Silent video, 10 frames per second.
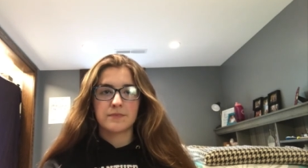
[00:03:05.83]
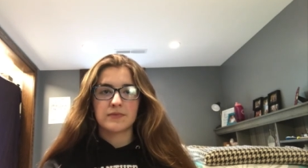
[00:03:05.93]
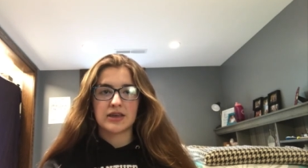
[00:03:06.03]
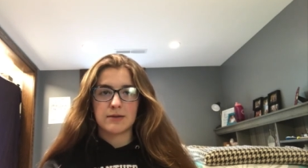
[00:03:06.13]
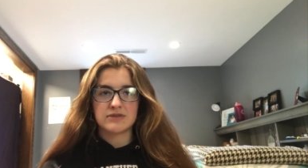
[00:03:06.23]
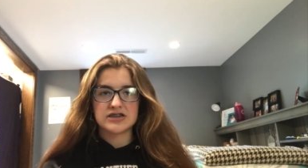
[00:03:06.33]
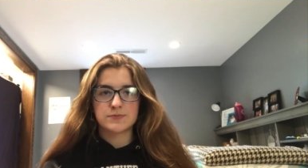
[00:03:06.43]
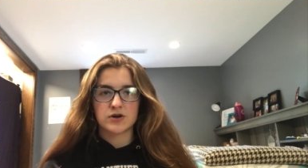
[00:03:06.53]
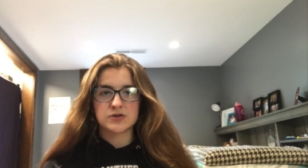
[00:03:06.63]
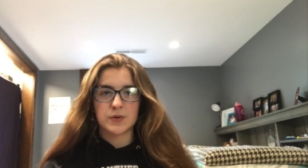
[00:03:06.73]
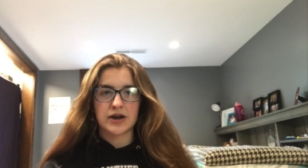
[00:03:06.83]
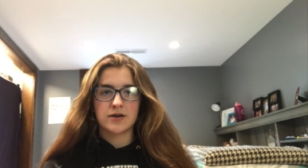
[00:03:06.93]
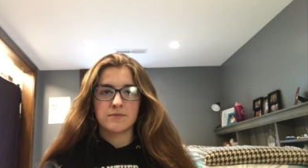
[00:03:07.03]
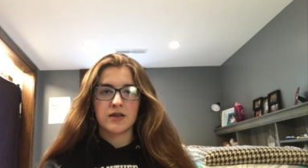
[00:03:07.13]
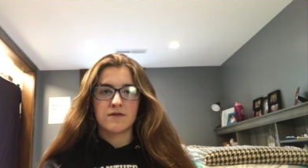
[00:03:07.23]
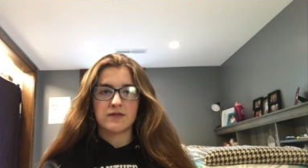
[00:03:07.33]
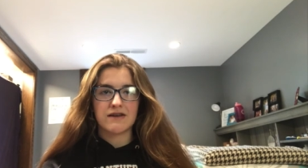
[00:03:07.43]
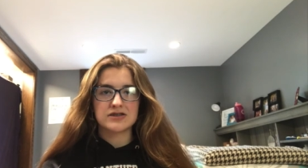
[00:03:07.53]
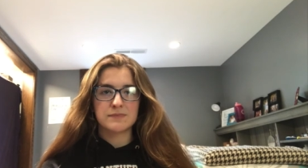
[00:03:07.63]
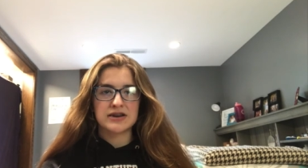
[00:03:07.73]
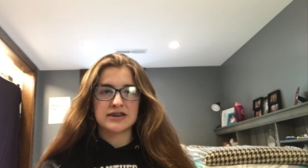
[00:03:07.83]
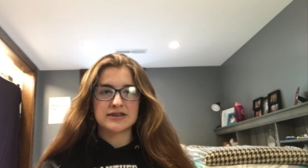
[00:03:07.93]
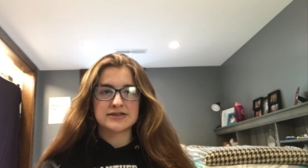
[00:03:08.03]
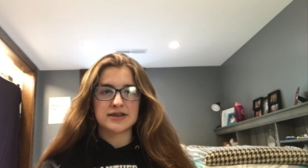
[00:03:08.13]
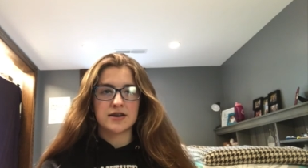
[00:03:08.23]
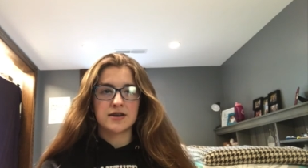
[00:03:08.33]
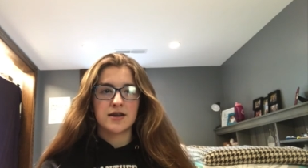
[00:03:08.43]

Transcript: Game Day Sportswear, Flowers by Dickinson,